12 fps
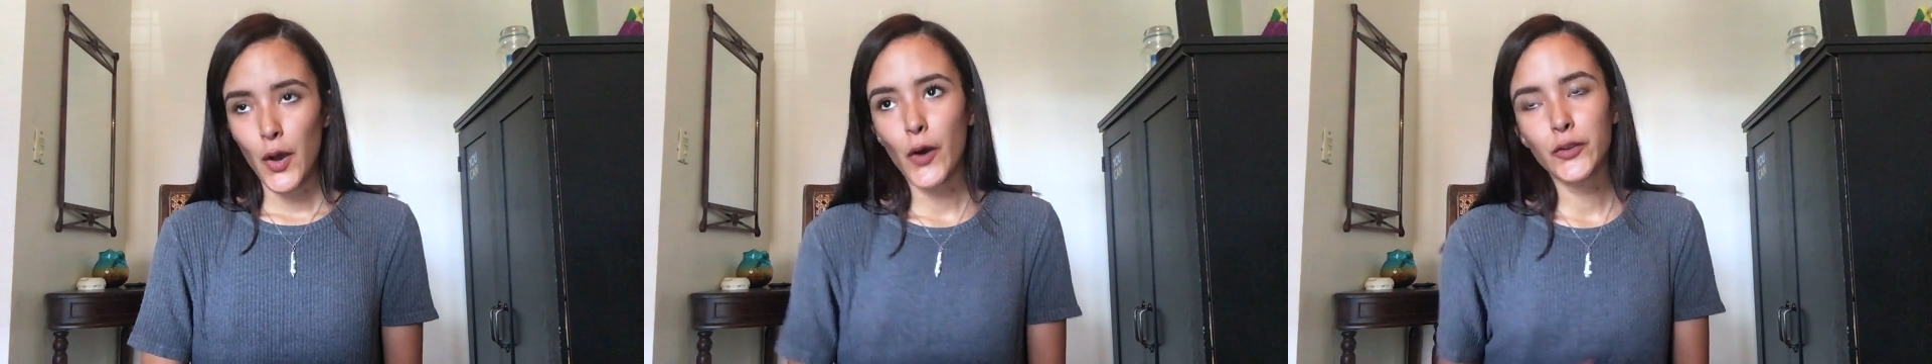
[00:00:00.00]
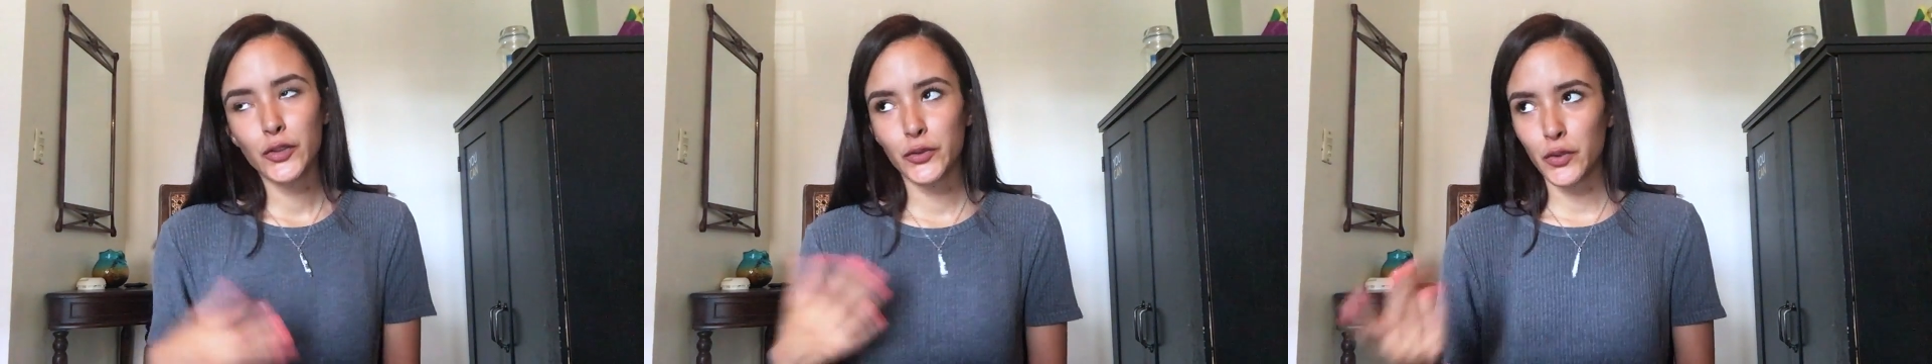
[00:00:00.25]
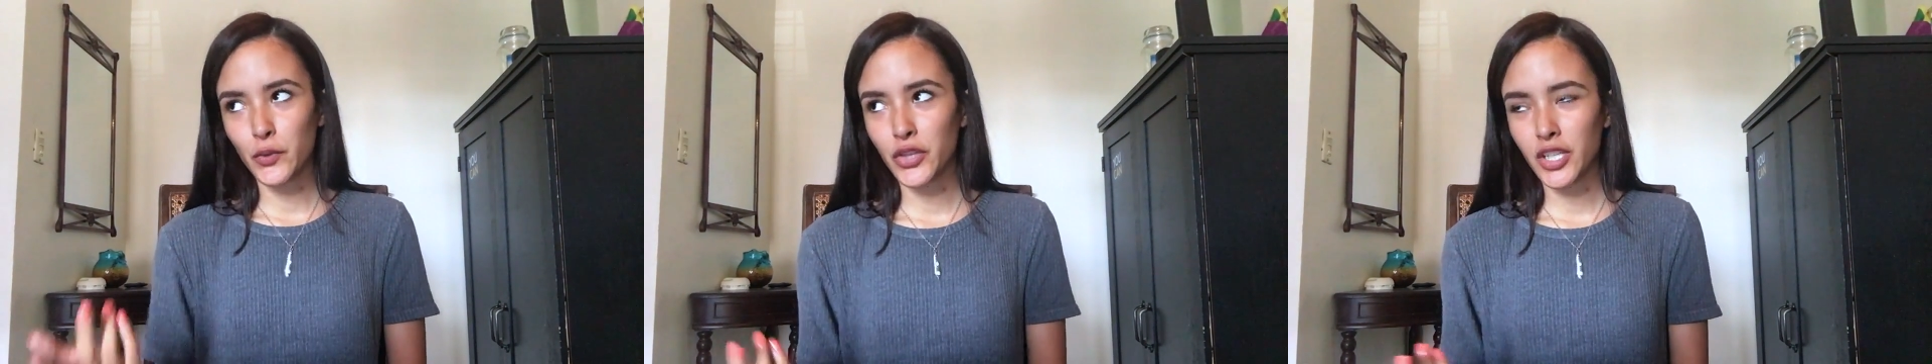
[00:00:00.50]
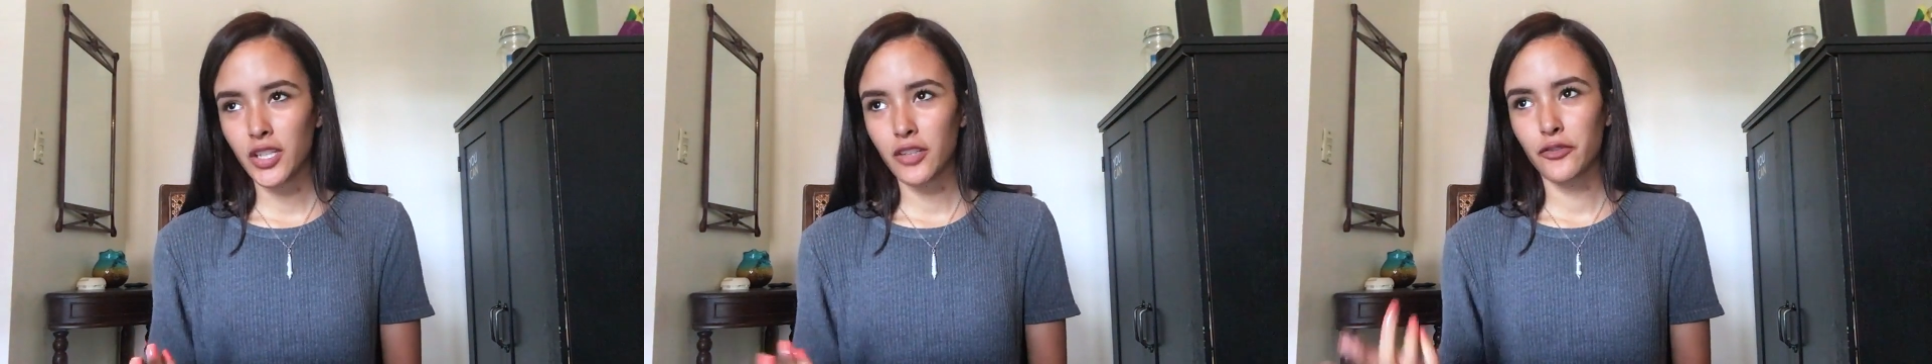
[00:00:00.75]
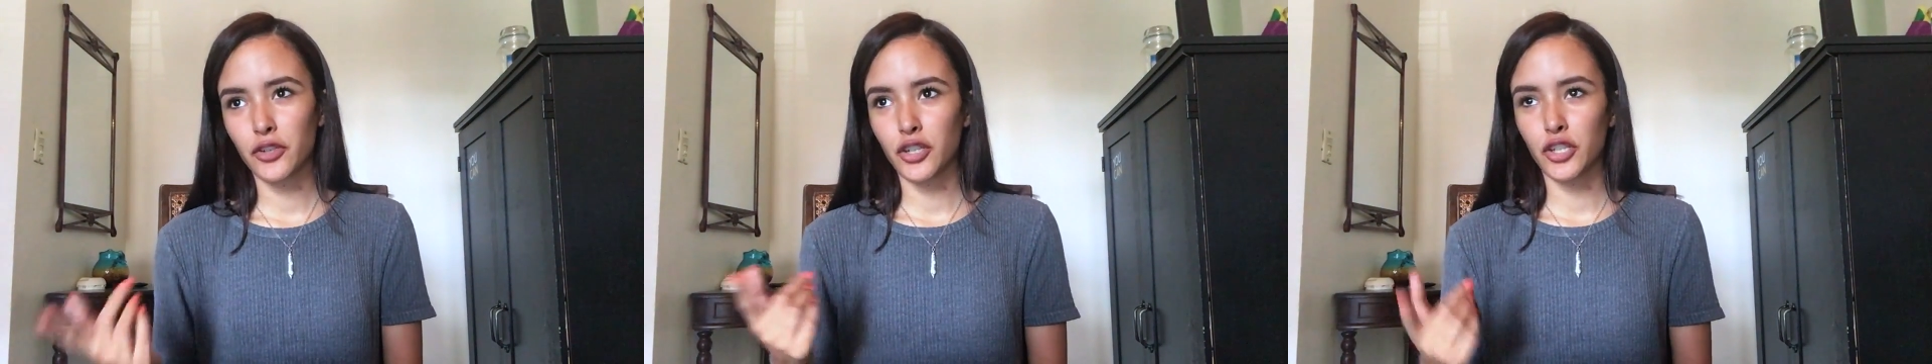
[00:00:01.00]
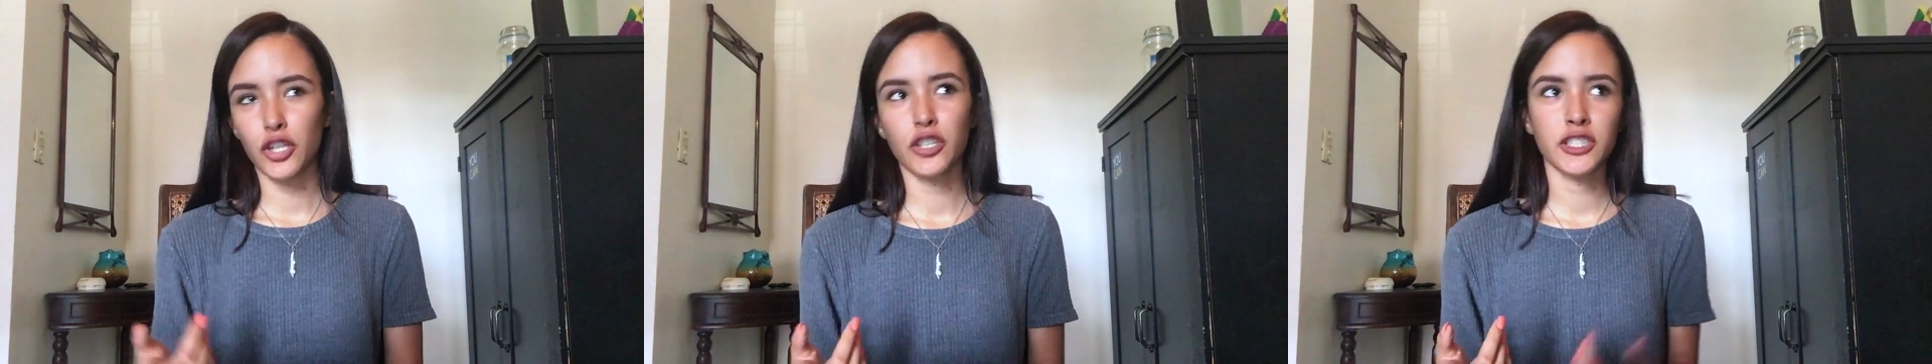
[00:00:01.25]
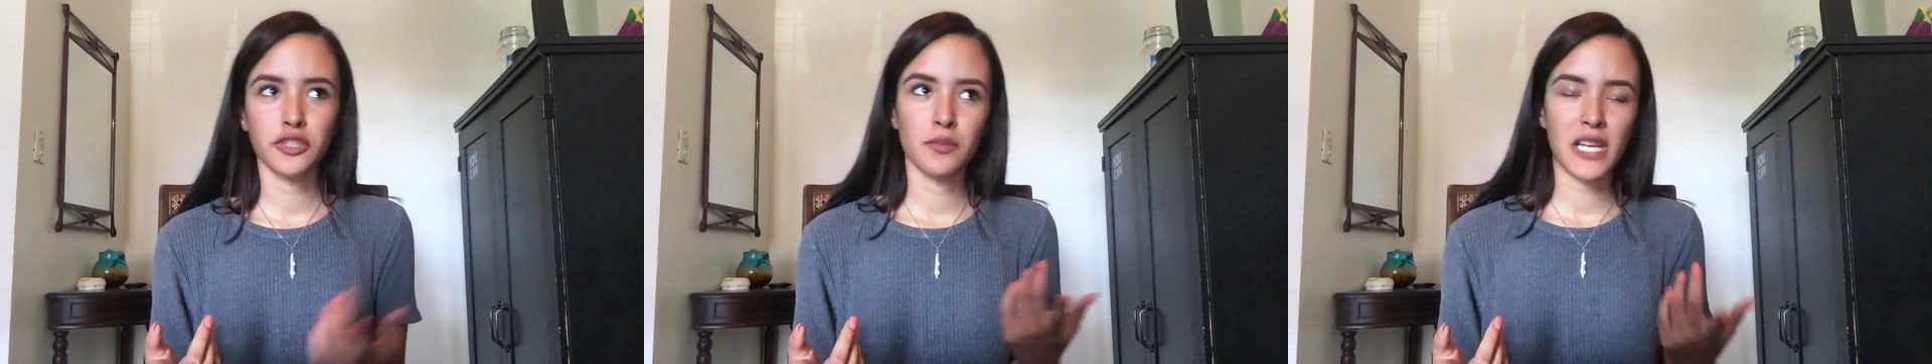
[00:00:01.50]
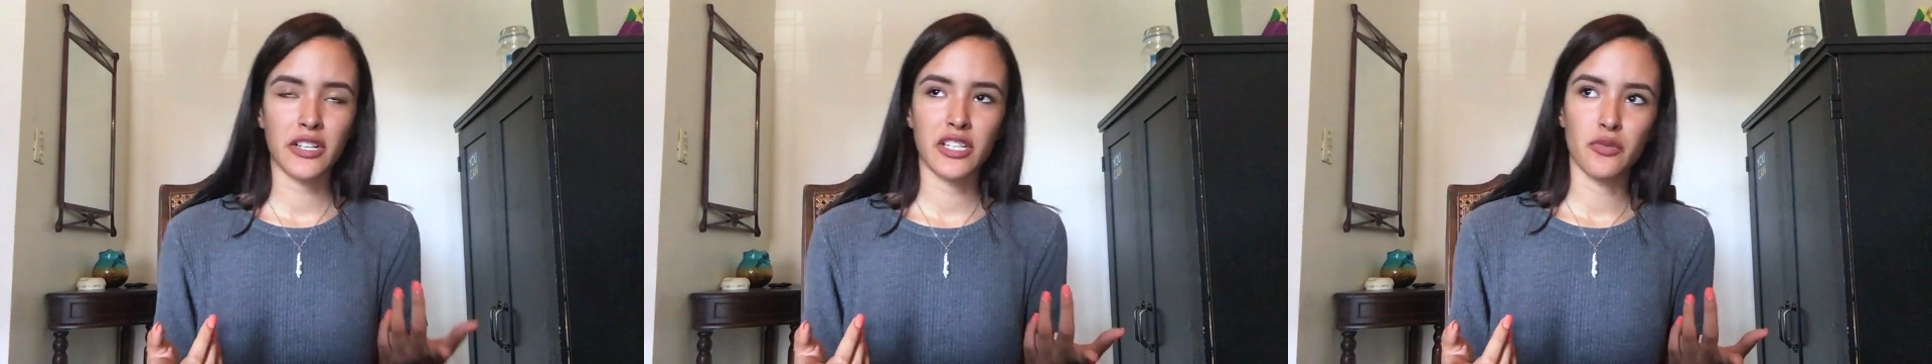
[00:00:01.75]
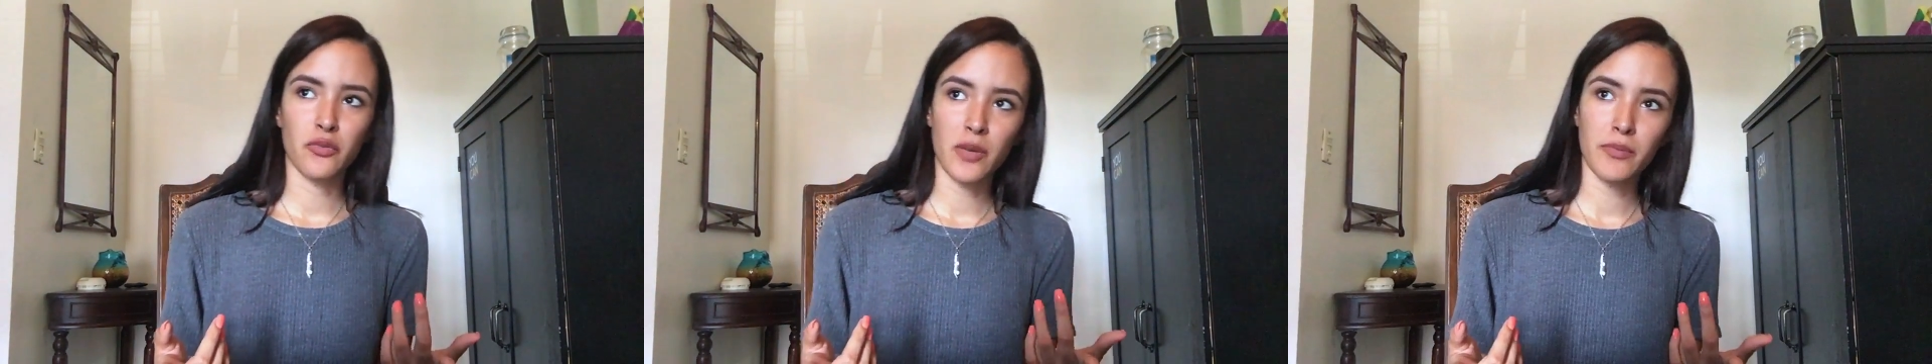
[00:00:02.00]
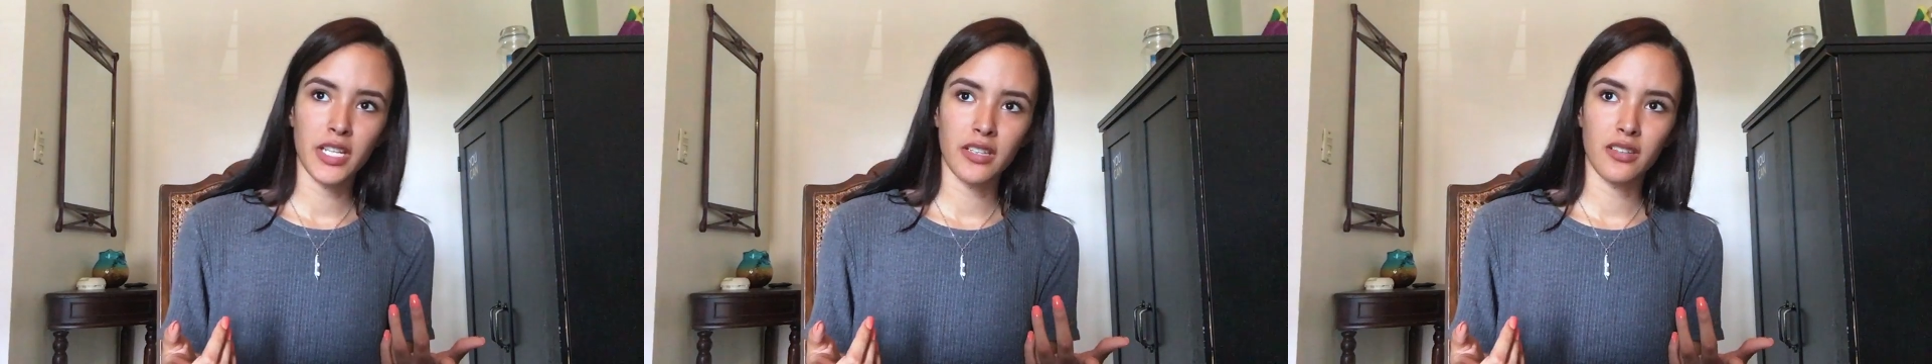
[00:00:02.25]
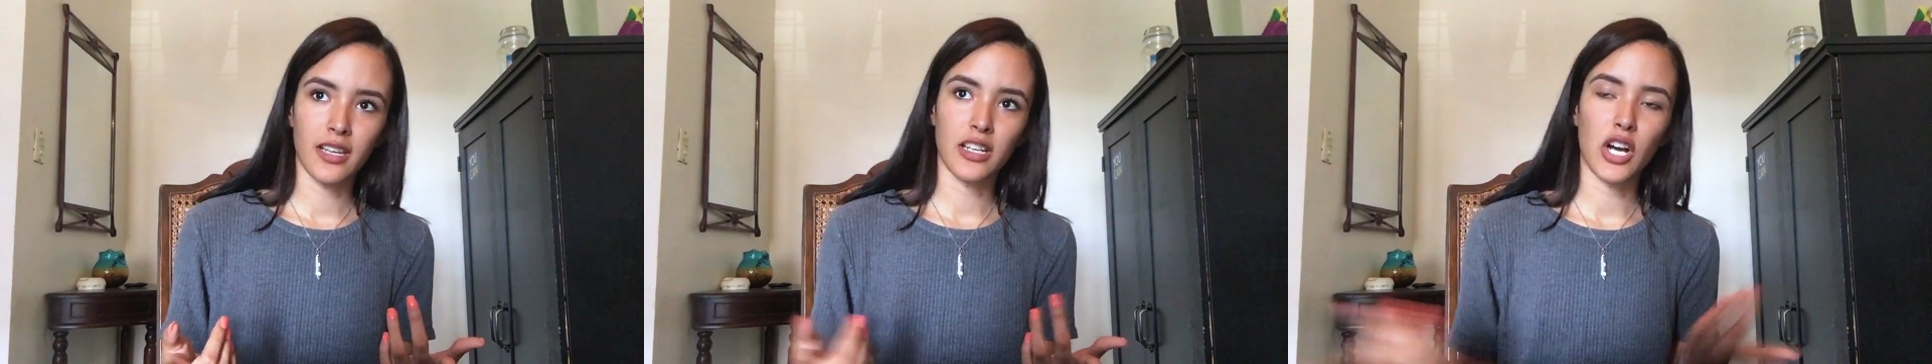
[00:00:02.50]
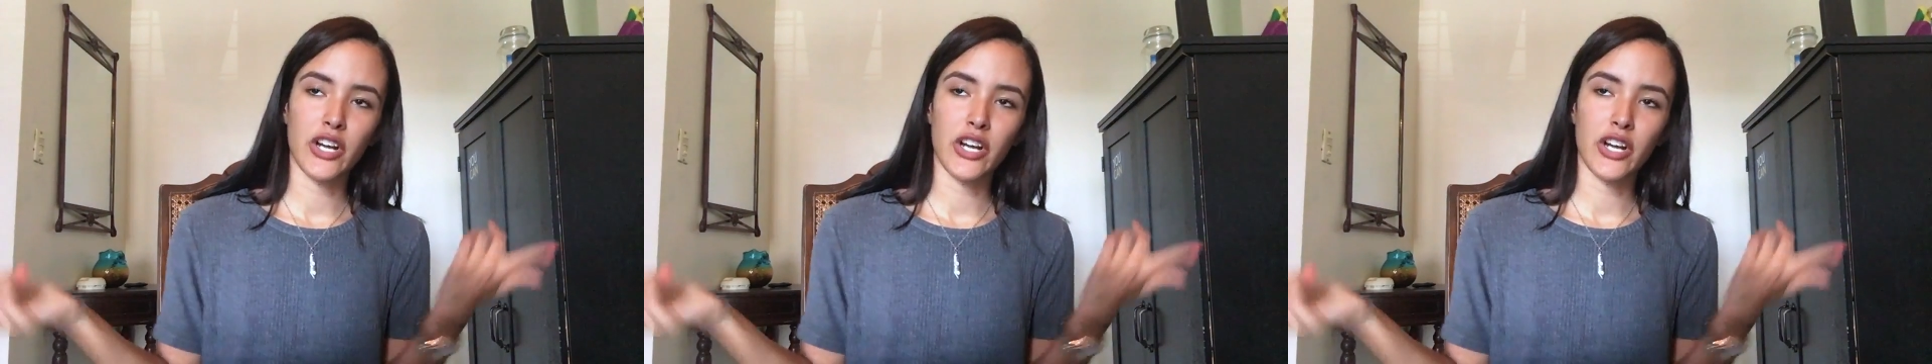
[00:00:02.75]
Also, don't think if you're a girl and you marry a woman that